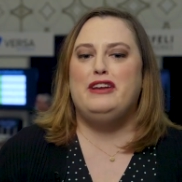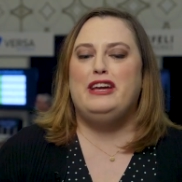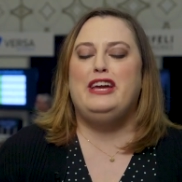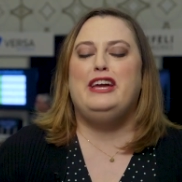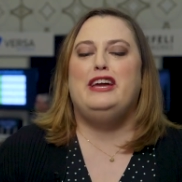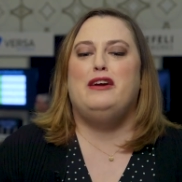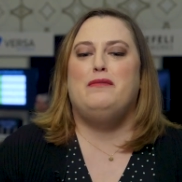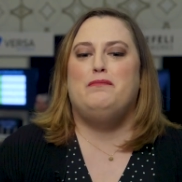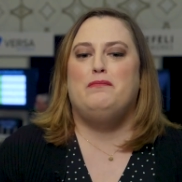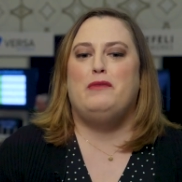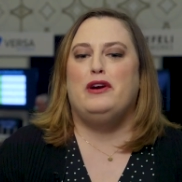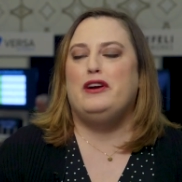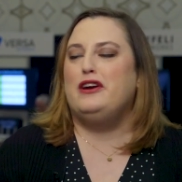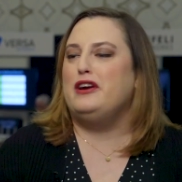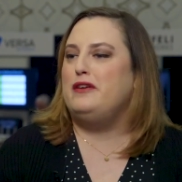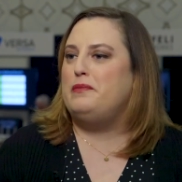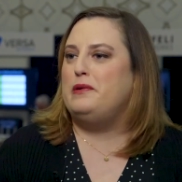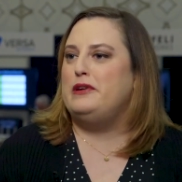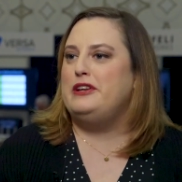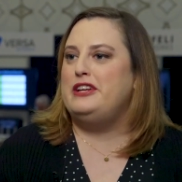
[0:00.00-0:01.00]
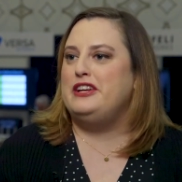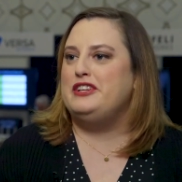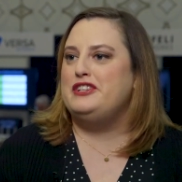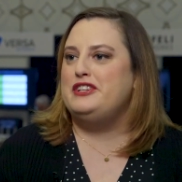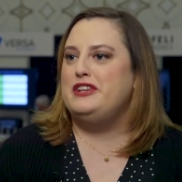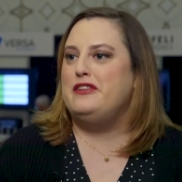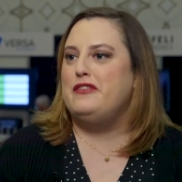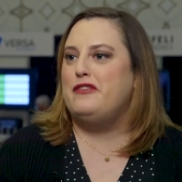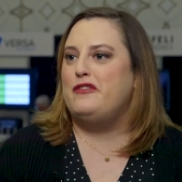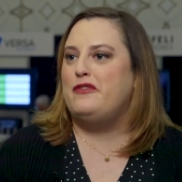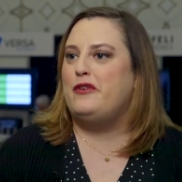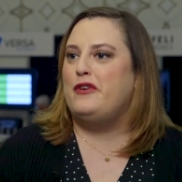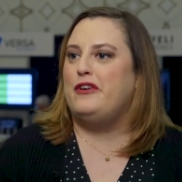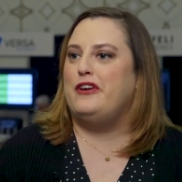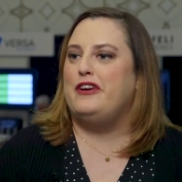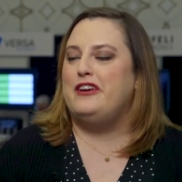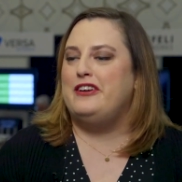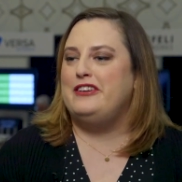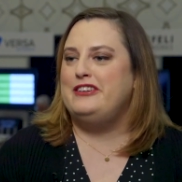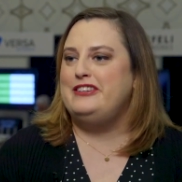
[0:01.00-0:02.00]
any market predictions
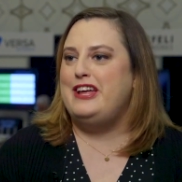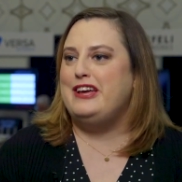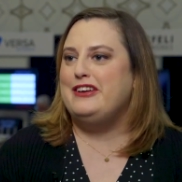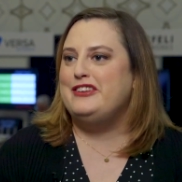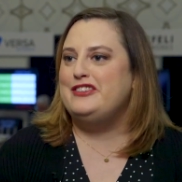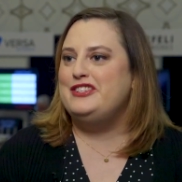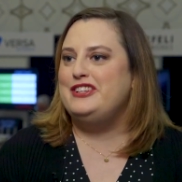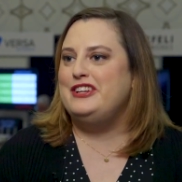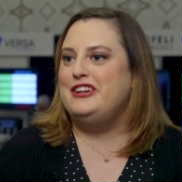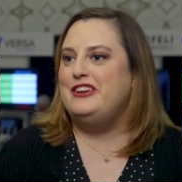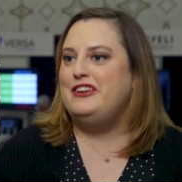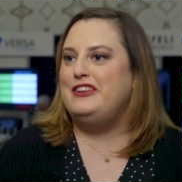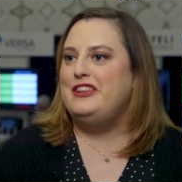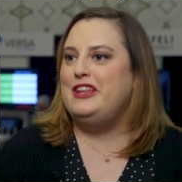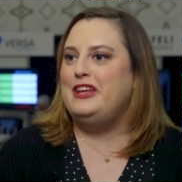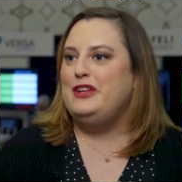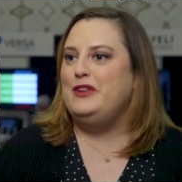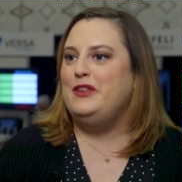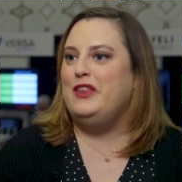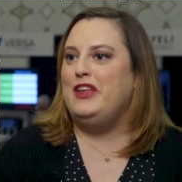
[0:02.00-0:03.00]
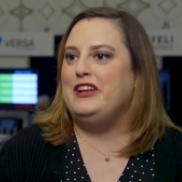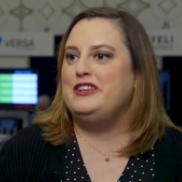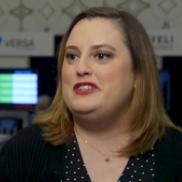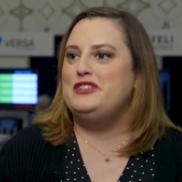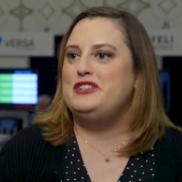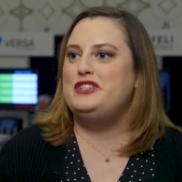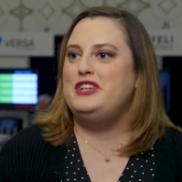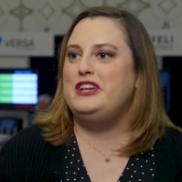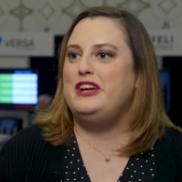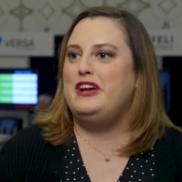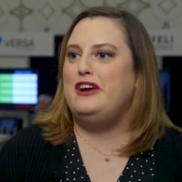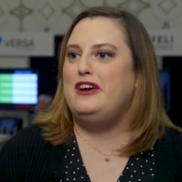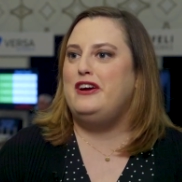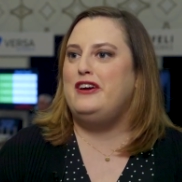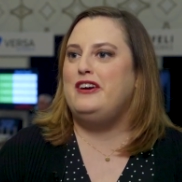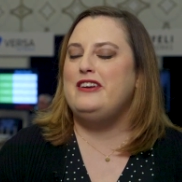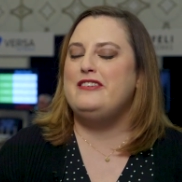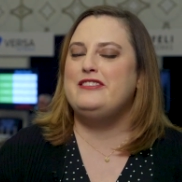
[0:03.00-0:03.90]
for next year that you'd like to share?